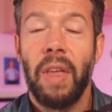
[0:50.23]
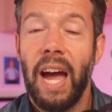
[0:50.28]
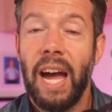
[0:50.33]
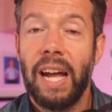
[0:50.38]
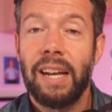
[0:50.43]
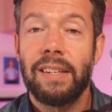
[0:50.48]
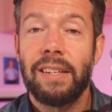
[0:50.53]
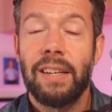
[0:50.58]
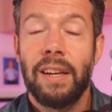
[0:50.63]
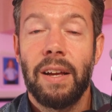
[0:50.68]

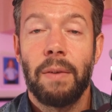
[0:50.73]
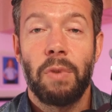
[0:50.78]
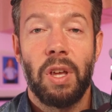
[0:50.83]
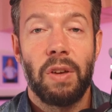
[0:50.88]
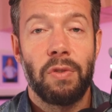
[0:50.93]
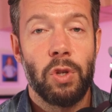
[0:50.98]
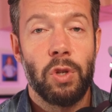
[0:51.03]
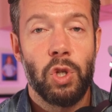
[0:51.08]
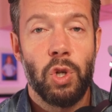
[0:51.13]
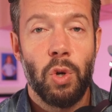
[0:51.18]
And
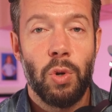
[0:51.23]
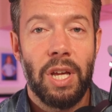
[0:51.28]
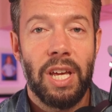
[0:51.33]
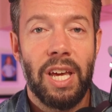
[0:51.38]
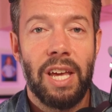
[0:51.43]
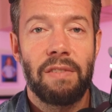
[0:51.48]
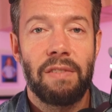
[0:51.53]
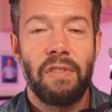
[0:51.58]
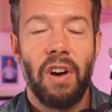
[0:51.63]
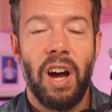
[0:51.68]
if you're
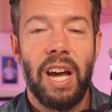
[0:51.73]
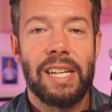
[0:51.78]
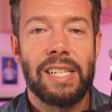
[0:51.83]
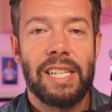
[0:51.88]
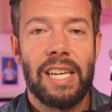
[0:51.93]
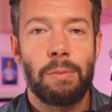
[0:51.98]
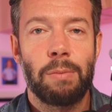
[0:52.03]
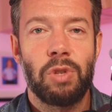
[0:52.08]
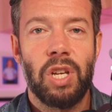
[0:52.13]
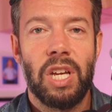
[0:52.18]
tuning in via
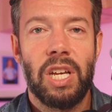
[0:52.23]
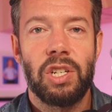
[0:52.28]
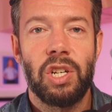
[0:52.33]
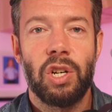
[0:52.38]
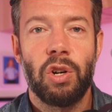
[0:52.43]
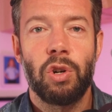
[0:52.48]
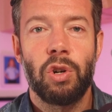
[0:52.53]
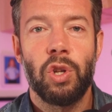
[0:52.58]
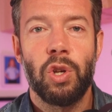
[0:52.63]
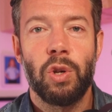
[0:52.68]
Deep
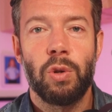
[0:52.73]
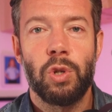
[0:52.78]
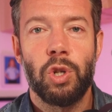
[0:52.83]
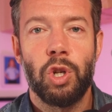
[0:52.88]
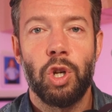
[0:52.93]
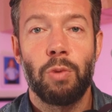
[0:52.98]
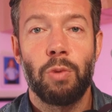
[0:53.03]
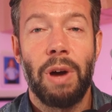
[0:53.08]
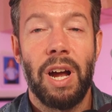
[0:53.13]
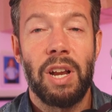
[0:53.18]
Teaching on
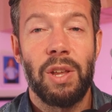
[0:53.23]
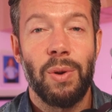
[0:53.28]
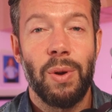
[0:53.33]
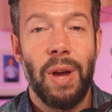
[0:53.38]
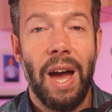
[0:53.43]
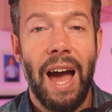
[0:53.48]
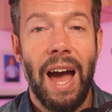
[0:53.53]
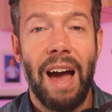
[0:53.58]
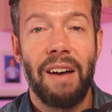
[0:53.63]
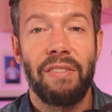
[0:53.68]
YouTube and you
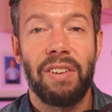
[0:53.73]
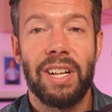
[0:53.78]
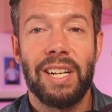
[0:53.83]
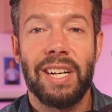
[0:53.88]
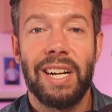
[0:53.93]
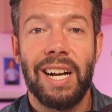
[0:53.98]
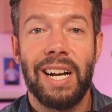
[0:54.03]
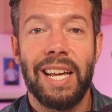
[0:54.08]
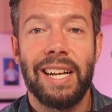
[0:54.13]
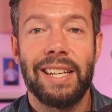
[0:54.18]

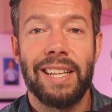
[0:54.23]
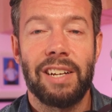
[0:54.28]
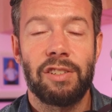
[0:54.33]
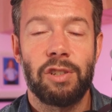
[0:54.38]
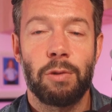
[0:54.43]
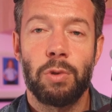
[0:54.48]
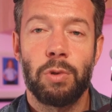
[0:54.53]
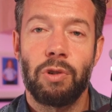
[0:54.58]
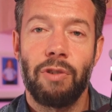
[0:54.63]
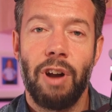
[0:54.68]
haven't clicked
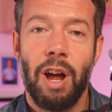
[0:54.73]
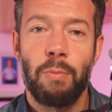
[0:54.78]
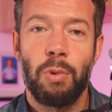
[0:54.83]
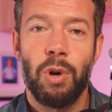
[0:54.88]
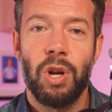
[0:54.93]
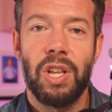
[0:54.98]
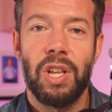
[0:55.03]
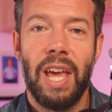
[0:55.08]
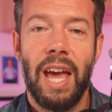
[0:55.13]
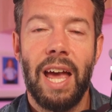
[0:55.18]
that subscribe
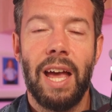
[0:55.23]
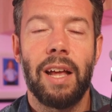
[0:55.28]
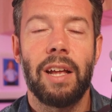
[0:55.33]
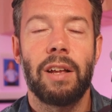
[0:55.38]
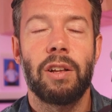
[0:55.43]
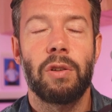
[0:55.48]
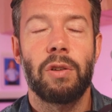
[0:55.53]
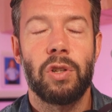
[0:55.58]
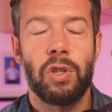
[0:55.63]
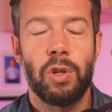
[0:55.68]
button yet,
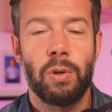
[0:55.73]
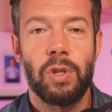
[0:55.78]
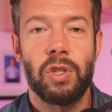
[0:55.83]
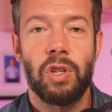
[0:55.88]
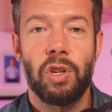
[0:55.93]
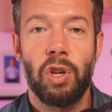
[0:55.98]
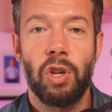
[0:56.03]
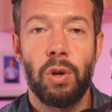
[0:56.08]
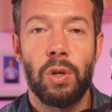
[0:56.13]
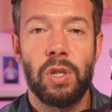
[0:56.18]
do
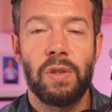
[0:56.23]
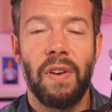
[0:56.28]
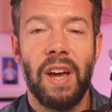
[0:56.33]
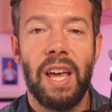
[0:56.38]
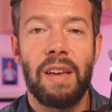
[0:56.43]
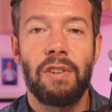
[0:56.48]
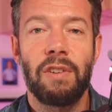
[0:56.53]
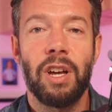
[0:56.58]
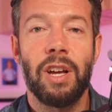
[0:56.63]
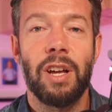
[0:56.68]
us a huge
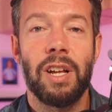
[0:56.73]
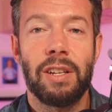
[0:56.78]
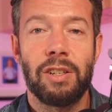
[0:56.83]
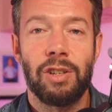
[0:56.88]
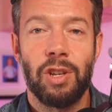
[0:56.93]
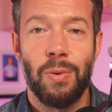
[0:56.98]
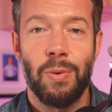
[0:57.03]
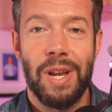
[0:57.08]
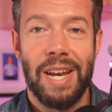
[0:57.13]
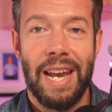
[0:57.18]
favor,
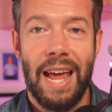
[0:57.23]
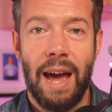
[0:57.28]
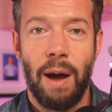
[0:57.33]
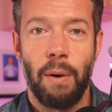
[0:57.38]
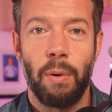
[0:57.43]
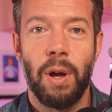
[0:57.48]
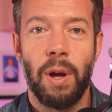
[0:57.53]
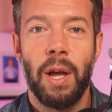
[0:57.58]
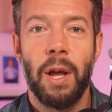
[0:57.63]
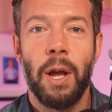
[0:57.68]
do it
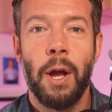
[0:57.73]
now.